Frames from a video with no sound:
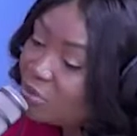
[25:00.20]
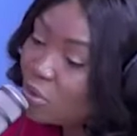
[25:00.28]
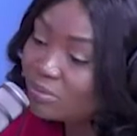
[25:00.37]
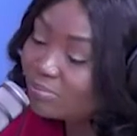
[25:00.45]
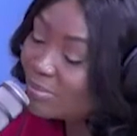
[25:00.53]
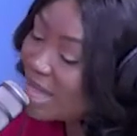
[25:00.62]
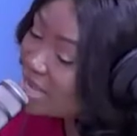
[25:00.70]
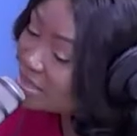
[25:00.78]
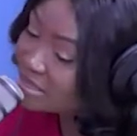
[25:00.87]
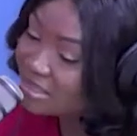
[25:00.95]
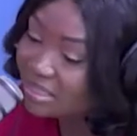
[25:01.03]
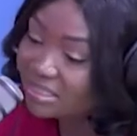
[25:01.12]
don't
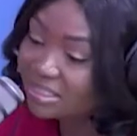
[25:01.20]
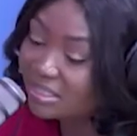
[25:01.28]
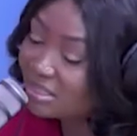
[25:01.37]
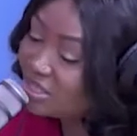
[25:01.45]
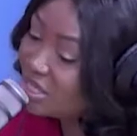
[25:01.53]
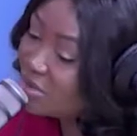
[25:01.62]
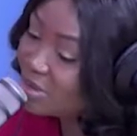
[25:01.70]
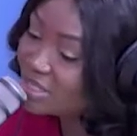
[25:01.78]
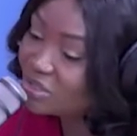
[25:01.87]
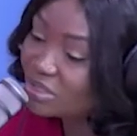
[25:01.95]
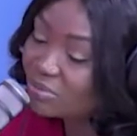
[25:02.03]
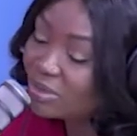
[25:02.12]
ask cliche
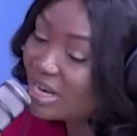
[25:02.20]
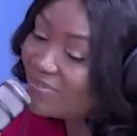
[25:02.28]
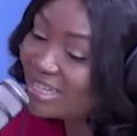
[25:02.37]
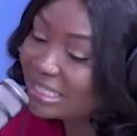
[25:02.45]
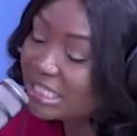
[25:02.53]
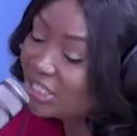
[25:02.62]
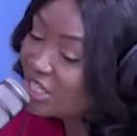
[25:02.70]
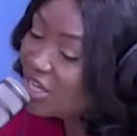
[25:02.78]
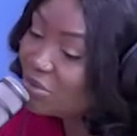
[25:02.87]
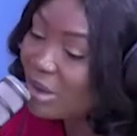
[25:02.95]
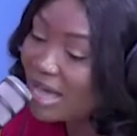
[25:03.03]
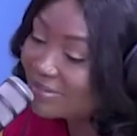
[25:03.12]
questions. Whatever
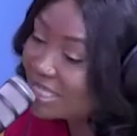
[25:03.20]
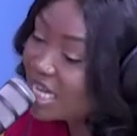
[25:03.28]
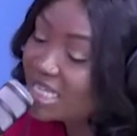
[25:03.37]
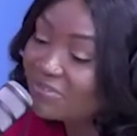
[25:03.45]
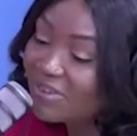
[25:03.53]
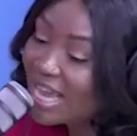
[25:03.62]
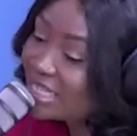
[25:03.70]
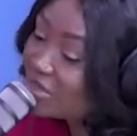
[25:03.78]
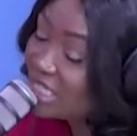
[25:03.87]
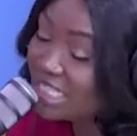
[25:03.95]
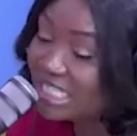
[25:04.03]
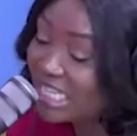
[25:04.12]
cliche you have to ask, find
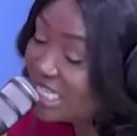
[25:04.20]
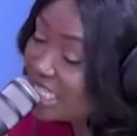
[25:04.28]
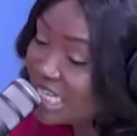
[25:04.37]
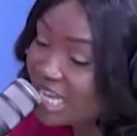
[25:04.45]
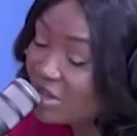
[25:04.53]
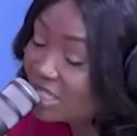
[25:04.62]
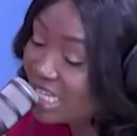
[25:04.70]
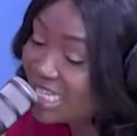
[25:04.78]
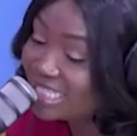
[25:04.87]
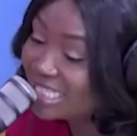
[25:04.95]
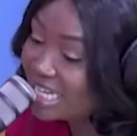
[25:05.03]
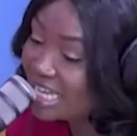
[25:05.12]
it on the
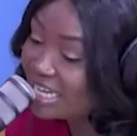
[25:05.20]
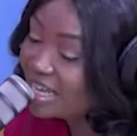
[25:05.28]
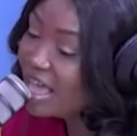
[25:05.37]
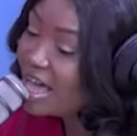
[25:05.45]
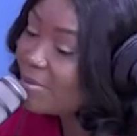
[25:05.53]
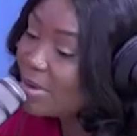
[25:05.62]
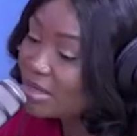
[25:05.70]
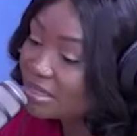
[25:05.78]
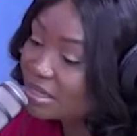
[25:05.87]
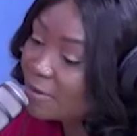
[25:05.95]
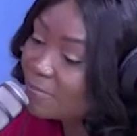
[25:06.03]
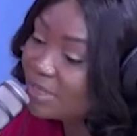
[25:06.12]
internet
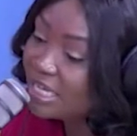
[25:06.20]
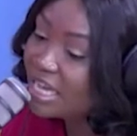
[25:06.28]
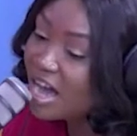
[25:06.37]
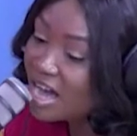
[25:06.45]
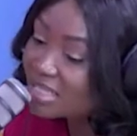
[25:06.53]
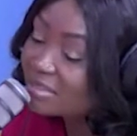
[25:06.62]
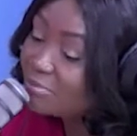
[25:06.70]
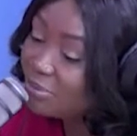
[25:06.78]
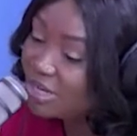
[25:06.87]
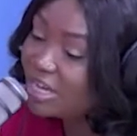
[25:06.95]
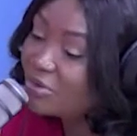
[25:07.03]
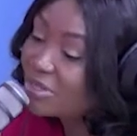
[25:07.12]
about the company. Ask
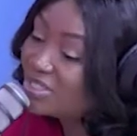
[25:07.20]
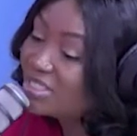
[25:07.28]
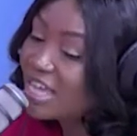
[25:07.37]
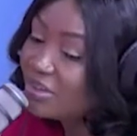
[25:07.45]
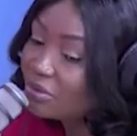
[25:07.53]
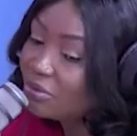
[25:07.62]
brilliant questions that